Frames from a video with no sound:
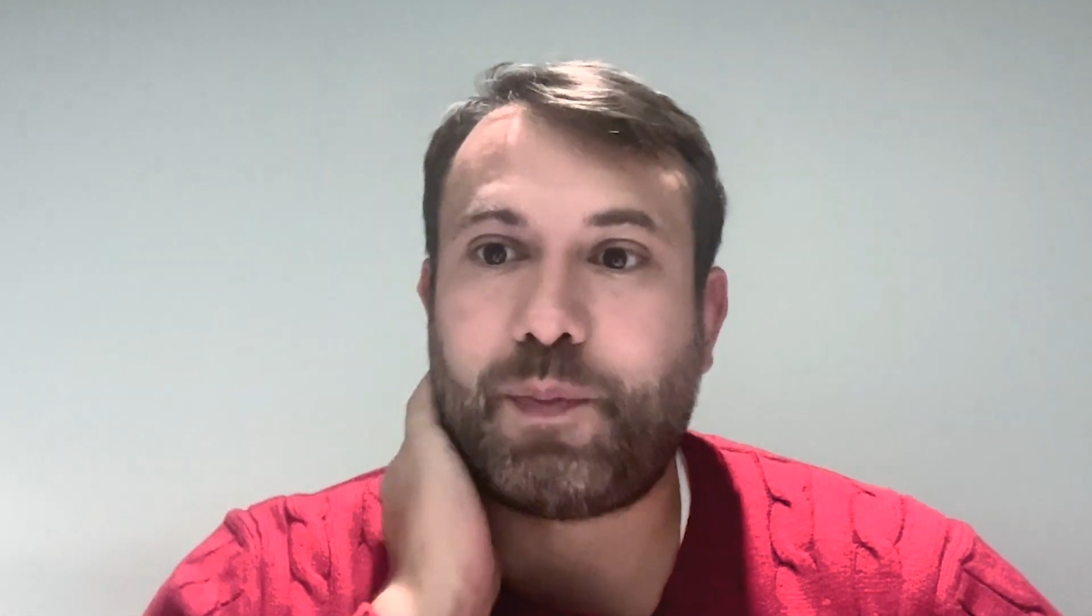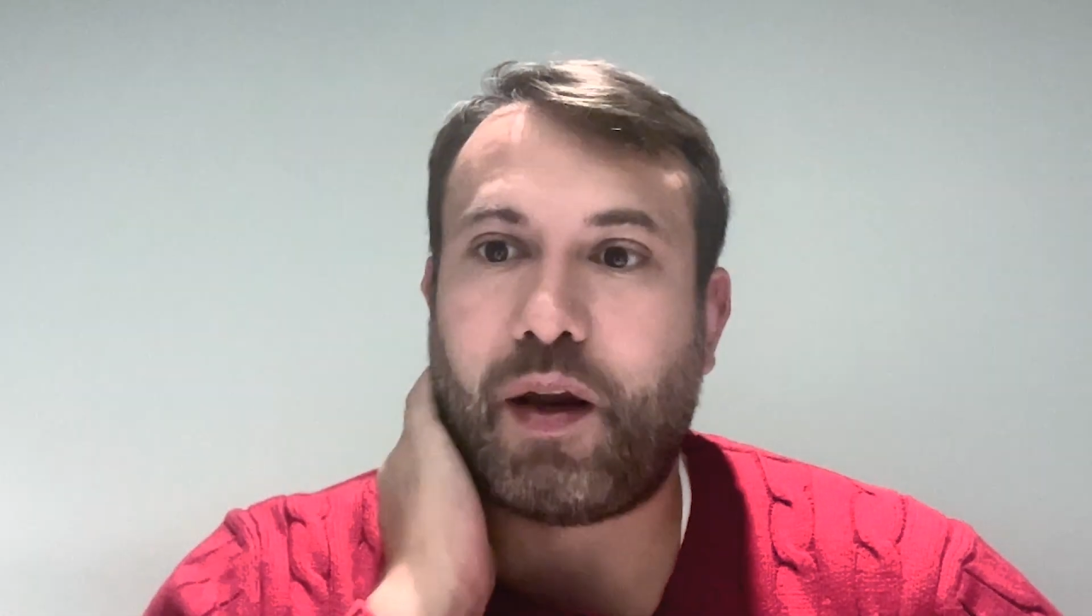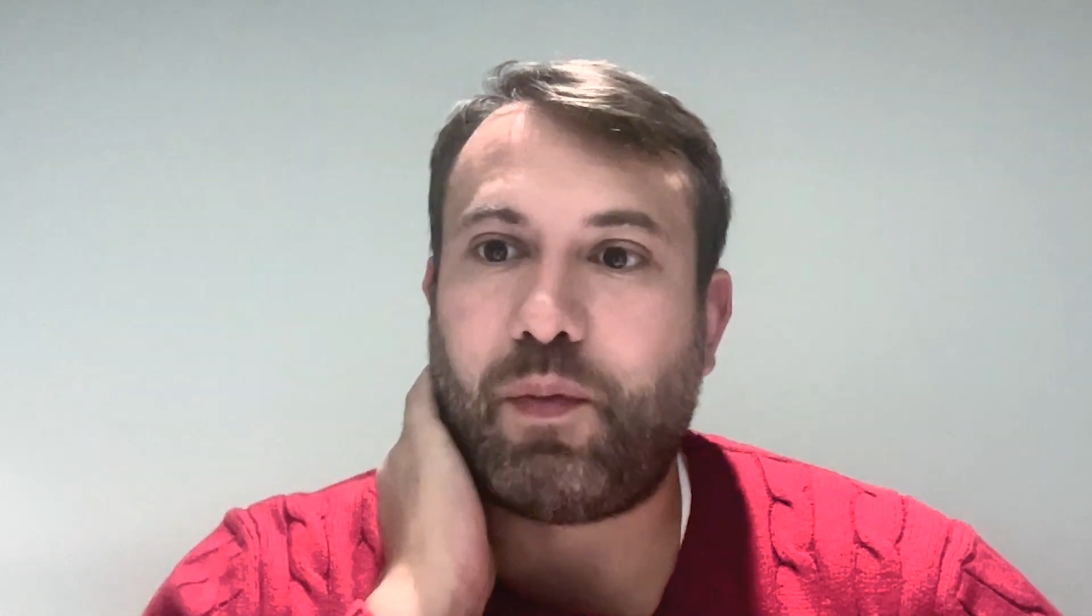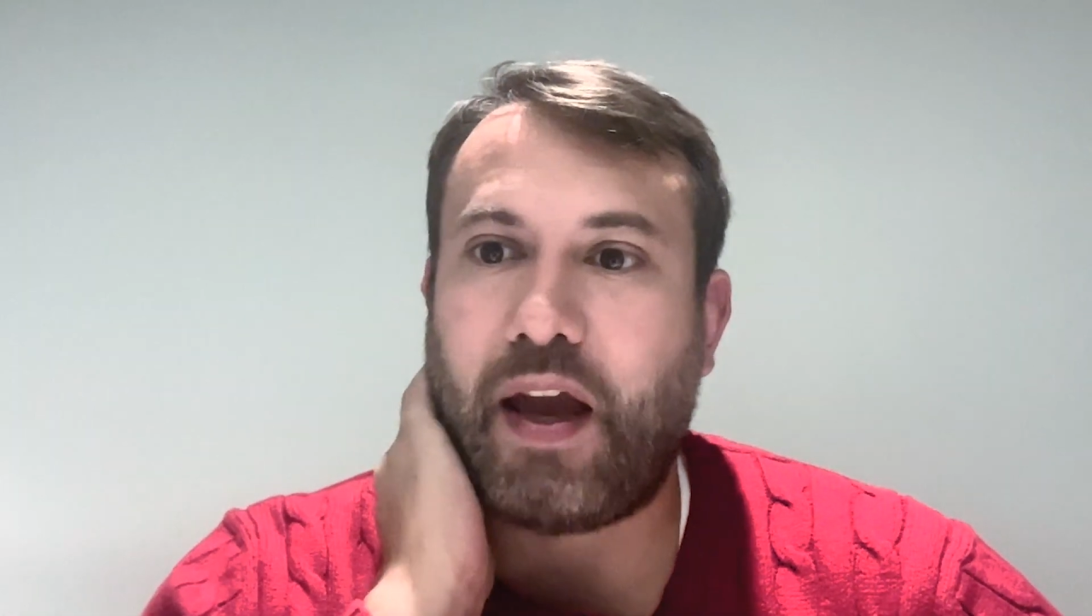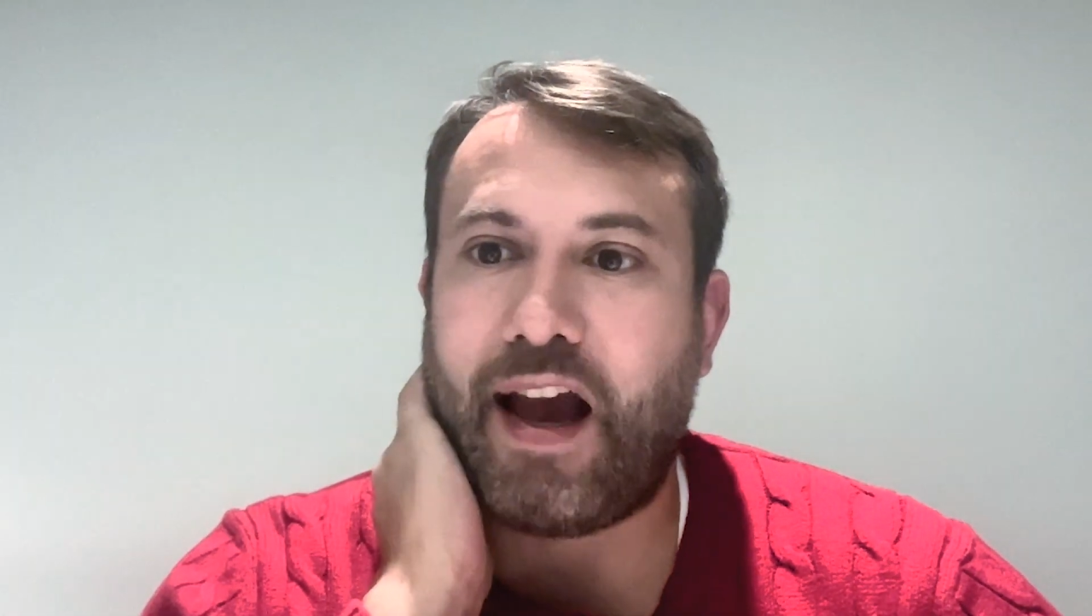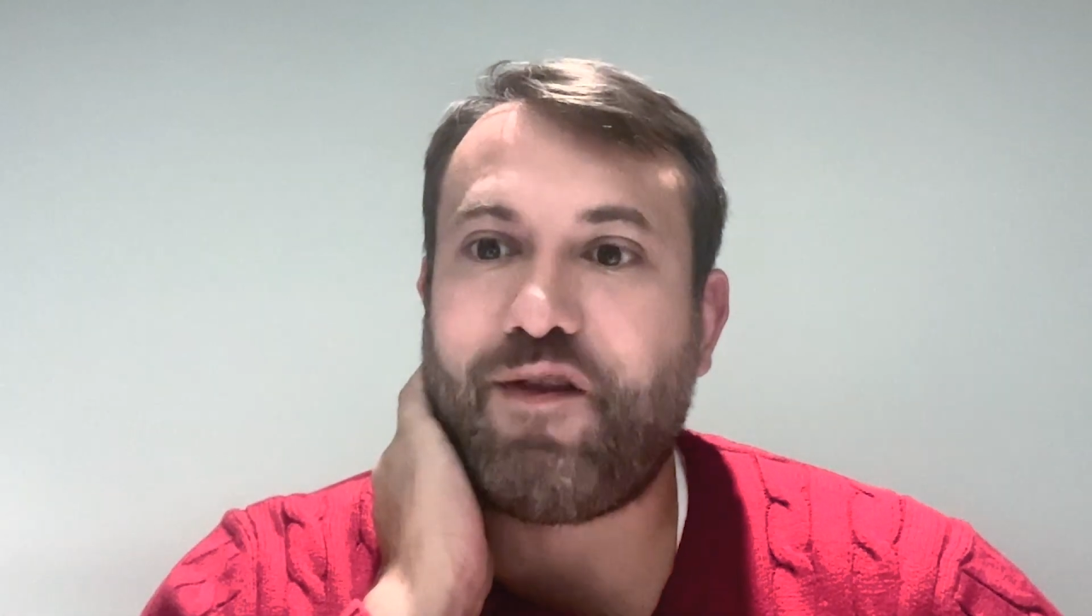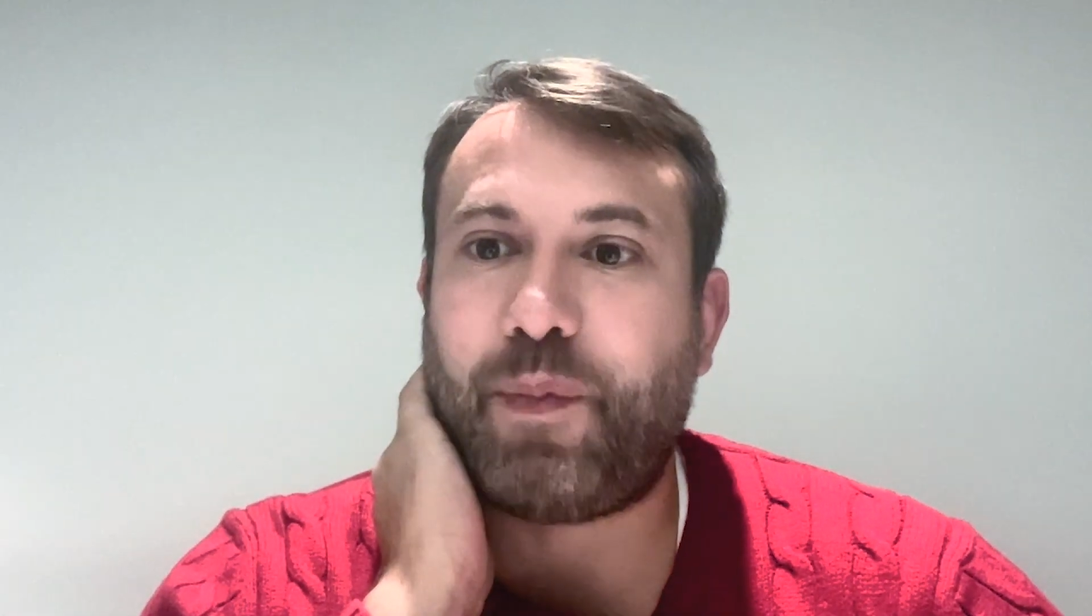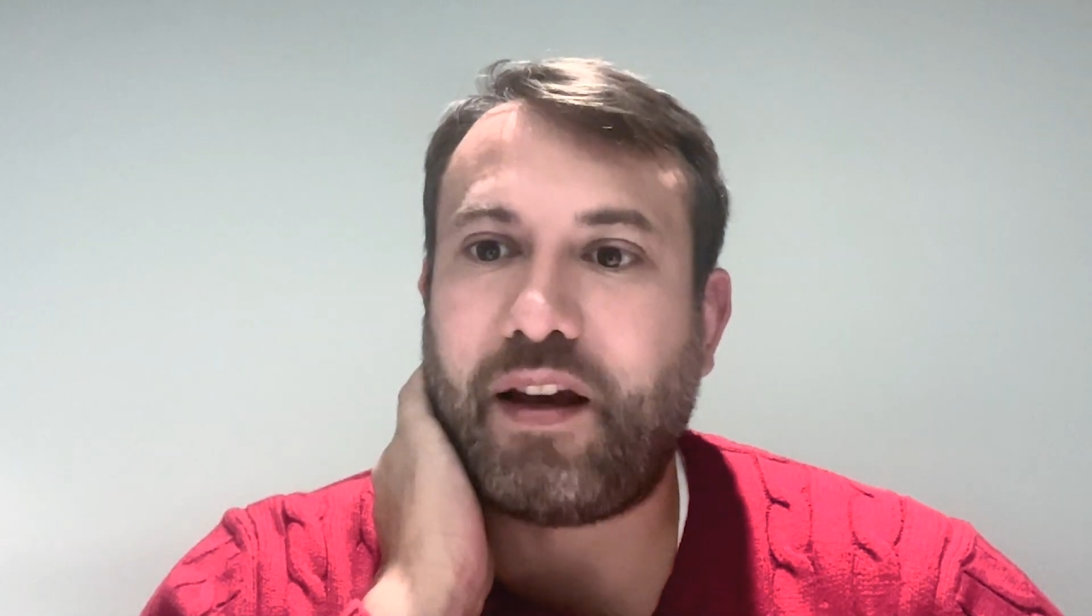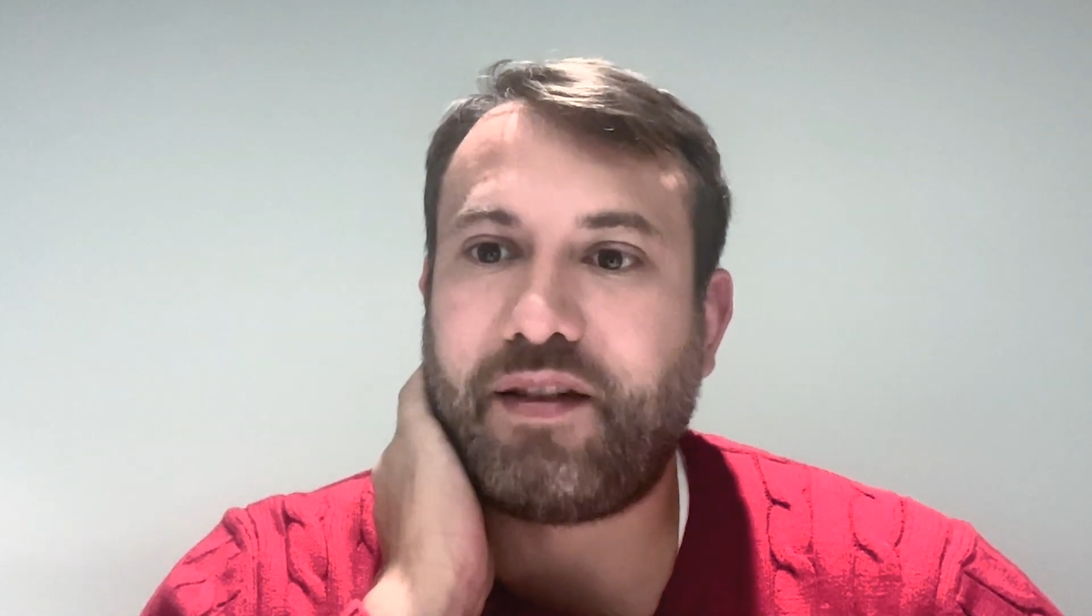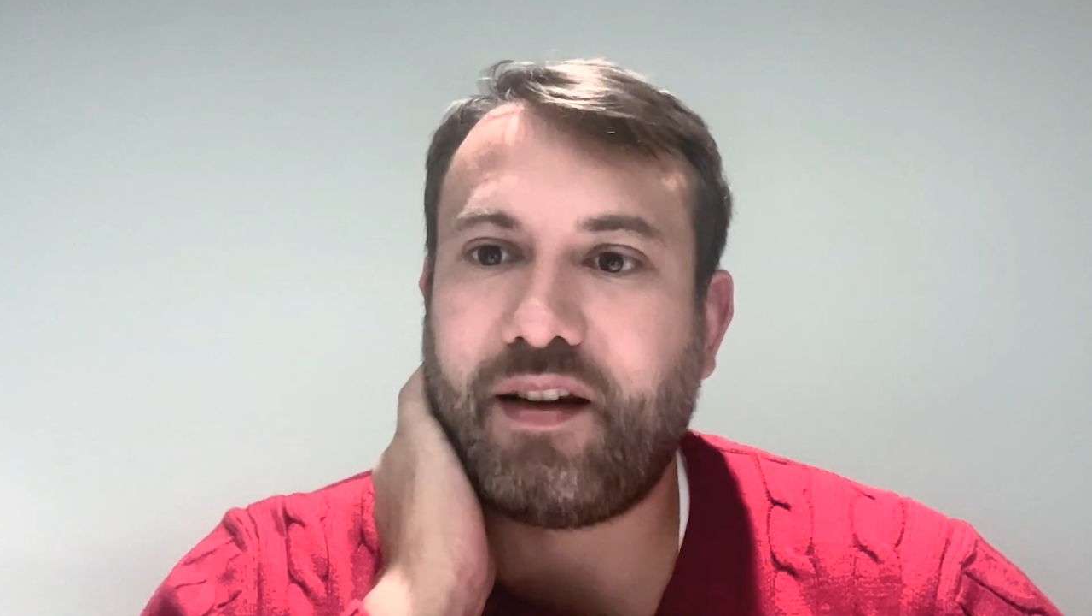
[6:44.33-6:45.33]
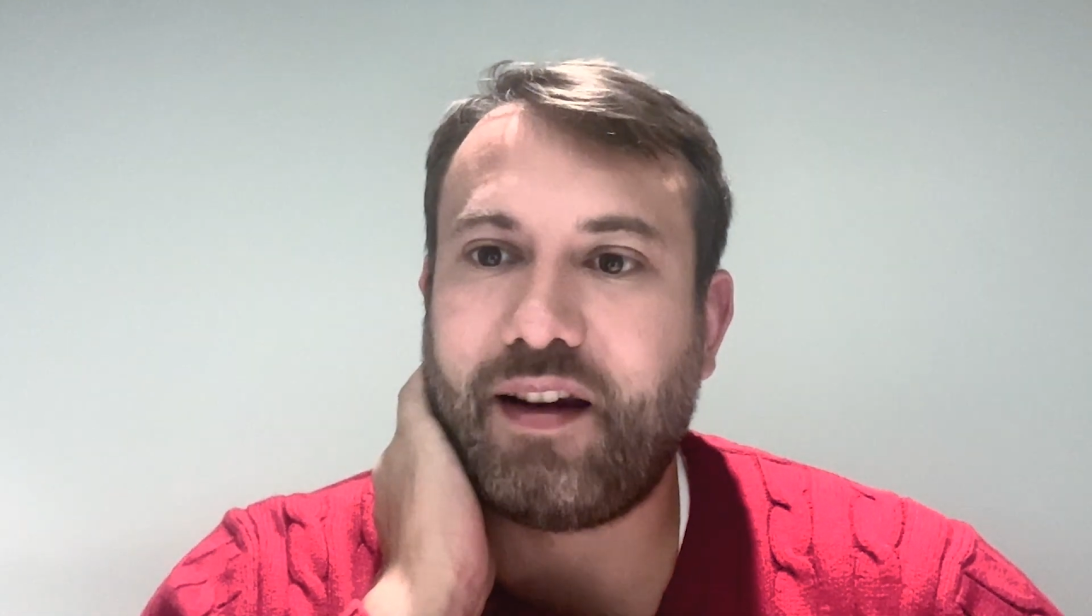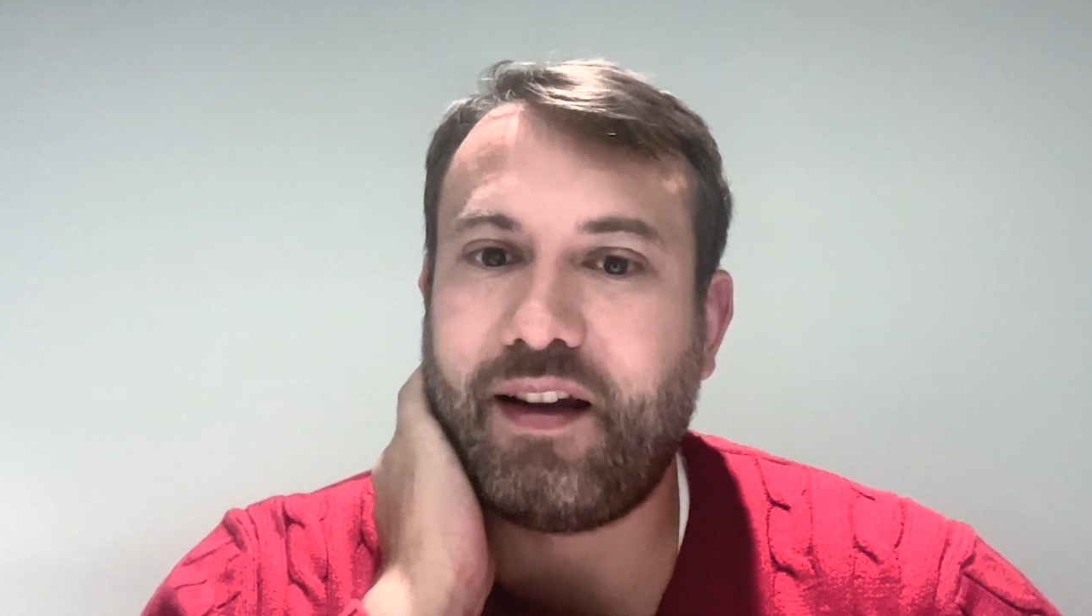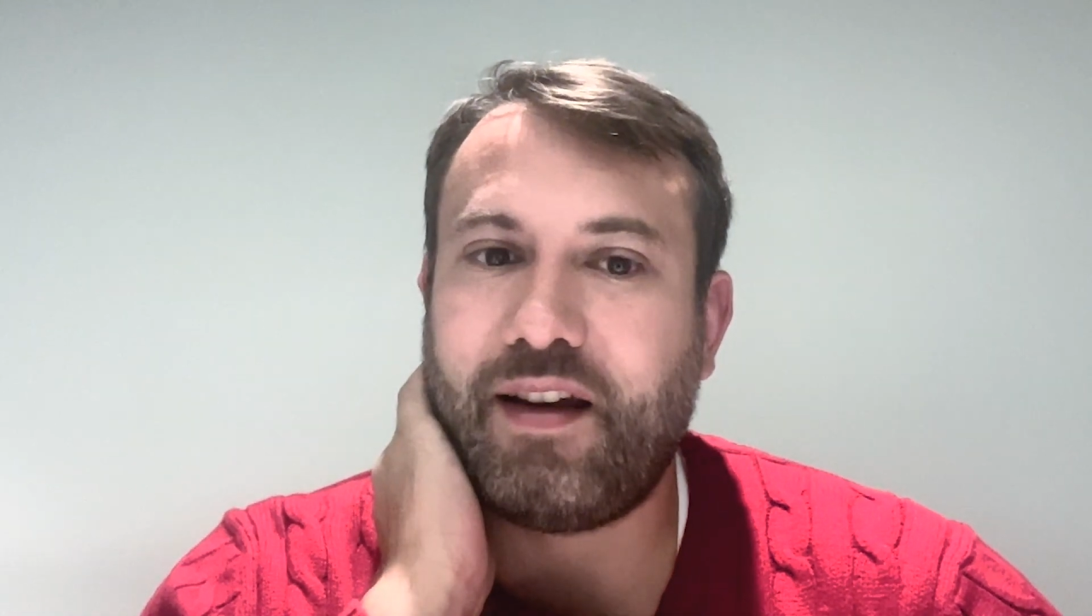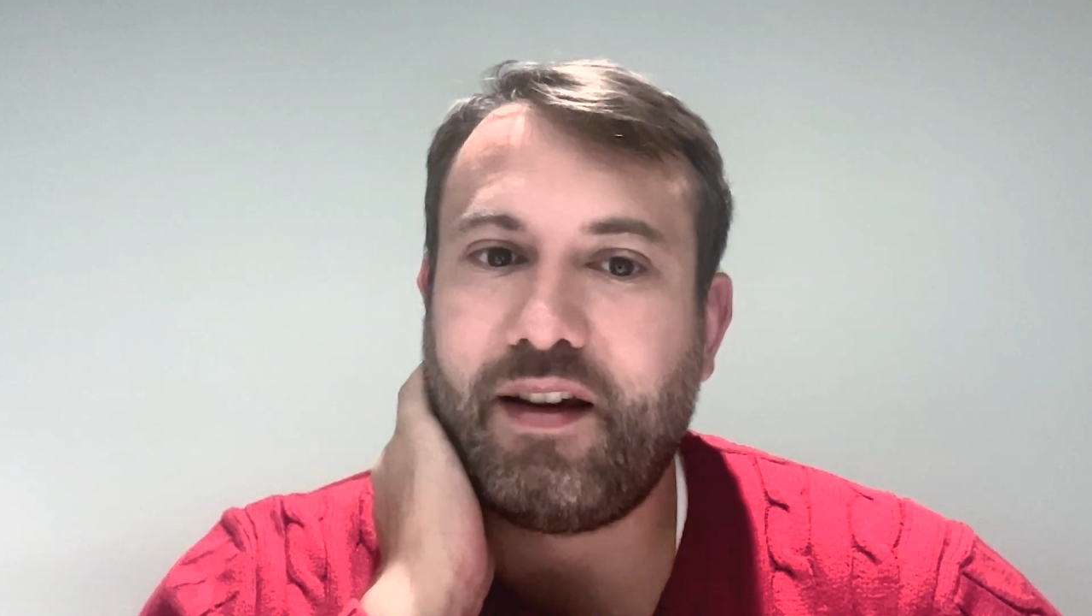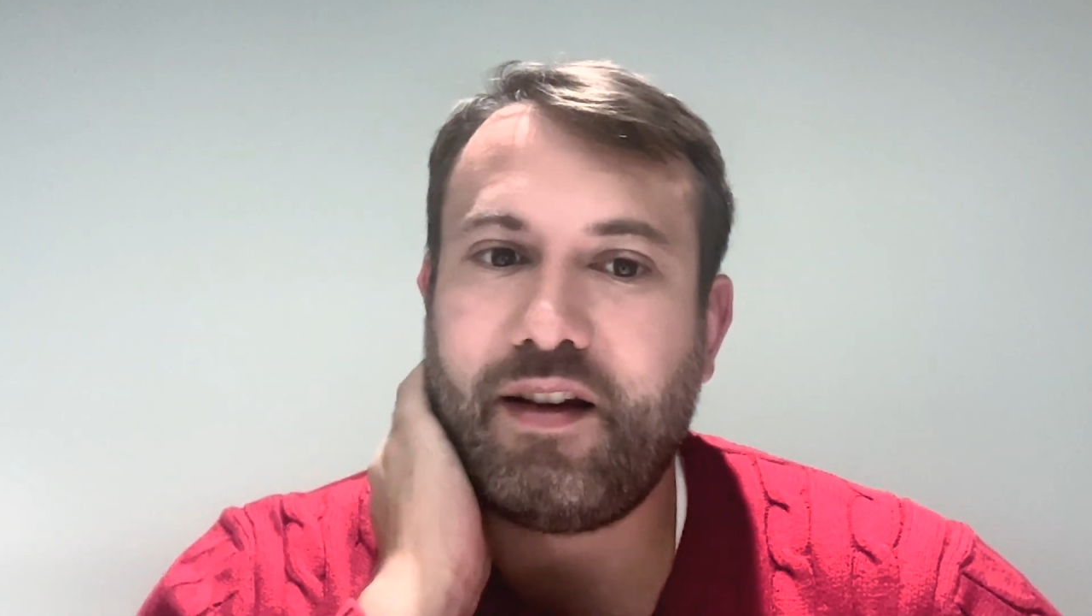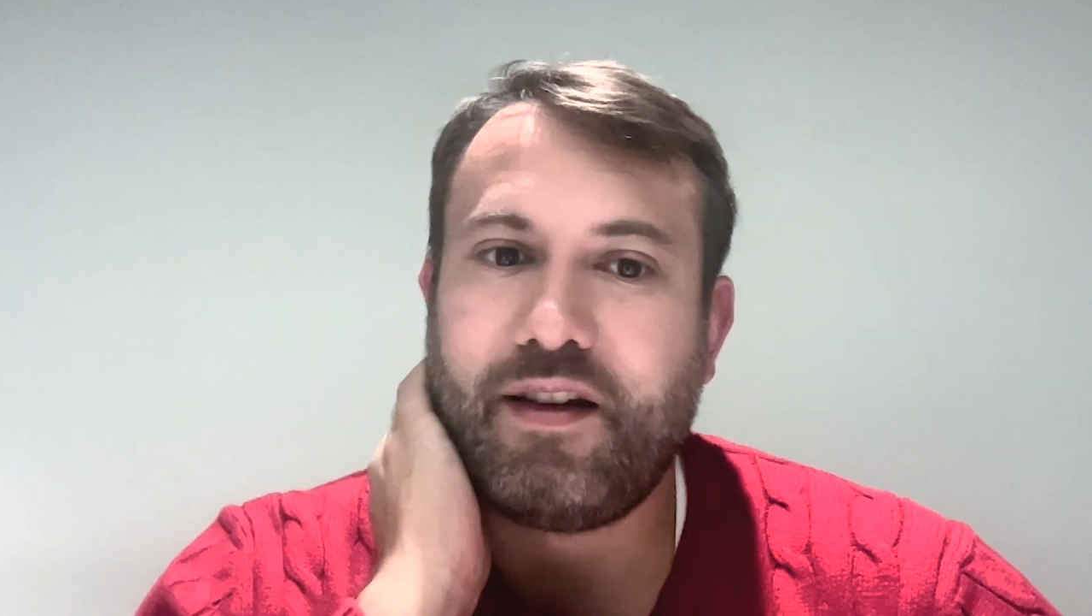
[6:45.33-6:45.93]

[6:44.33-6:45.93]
but we have basically,